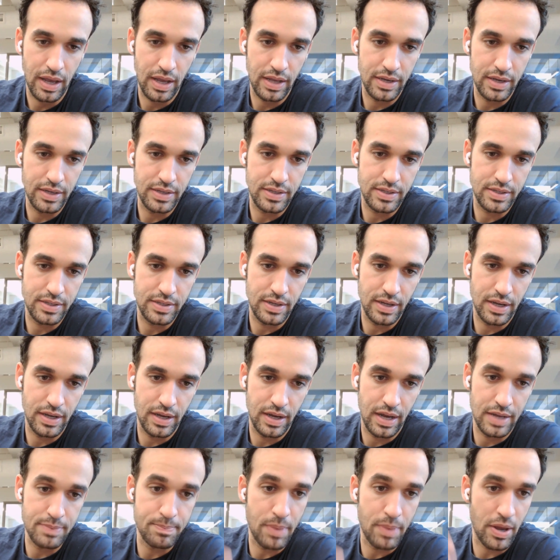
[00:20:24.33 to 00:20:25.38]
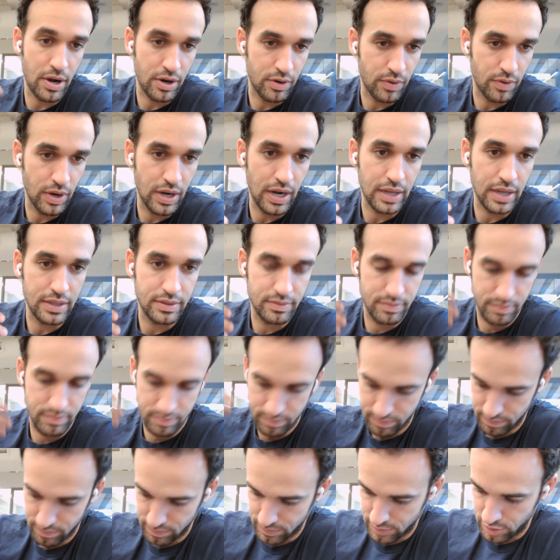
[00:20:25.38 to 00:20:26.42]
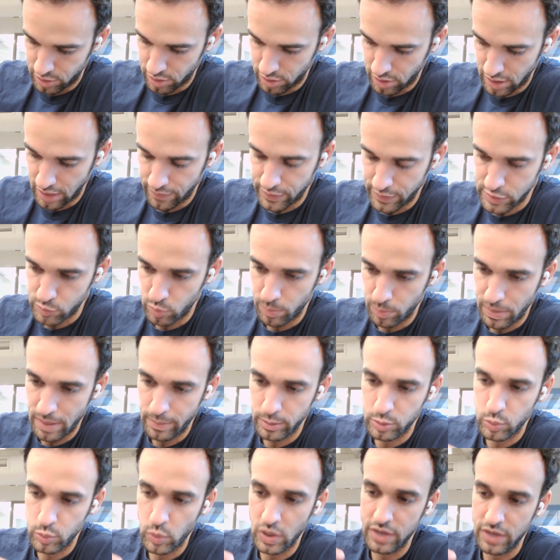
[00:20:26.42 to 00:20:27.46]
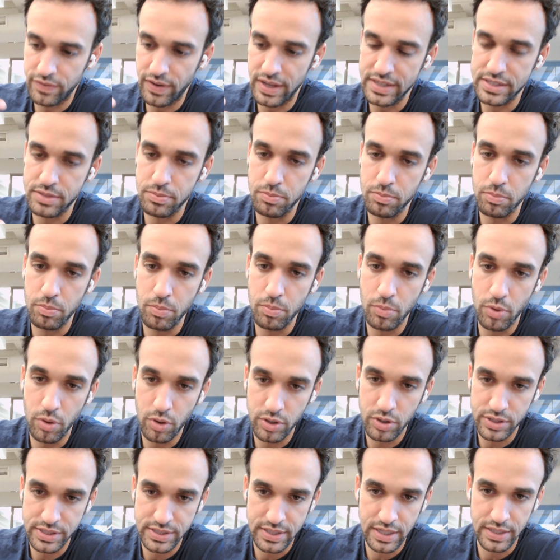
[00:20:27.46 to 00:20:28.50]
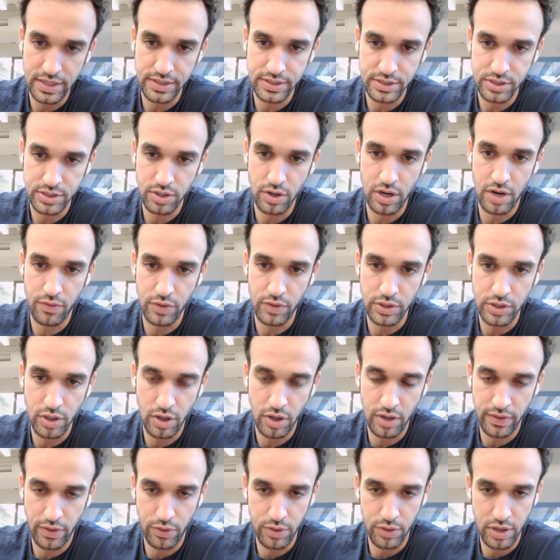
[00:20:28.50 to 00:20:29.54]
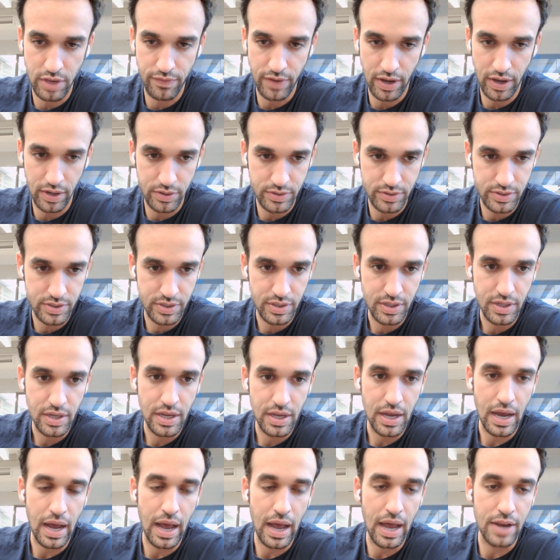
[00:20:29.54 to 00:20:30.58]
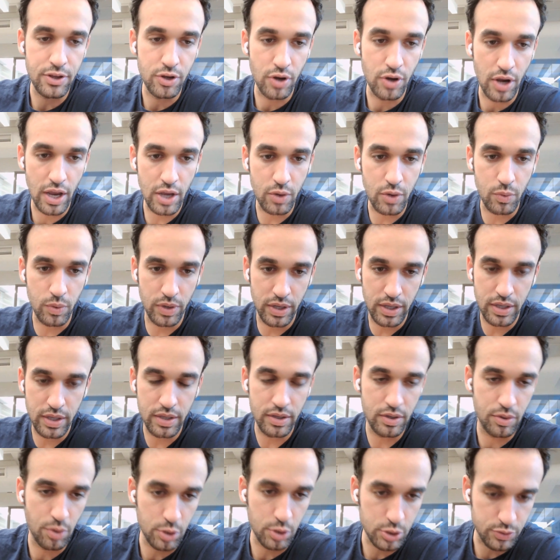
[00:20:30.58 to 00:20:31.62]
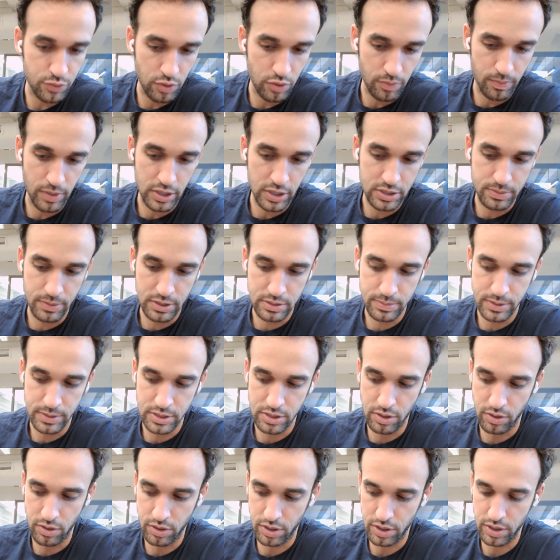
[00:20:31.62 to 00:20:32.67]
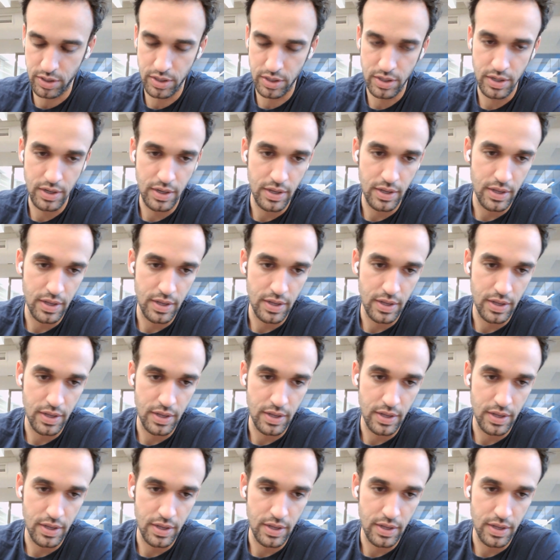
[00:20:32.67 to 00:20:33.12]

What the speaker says: and better, right? Like your lenders will be able to advance more cents on every dollar that you give out, and your equity goes for much, much, much longer.